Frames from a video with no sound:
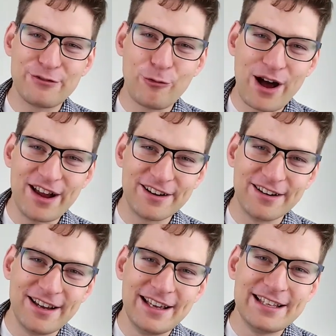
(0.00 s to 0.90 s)
wire,
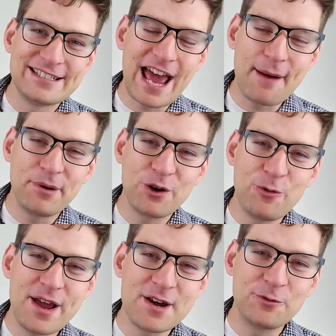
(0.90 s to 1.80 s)
tapping
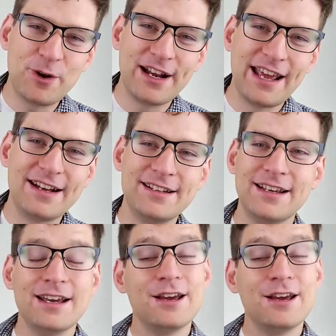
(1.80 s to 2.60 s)
away on one end,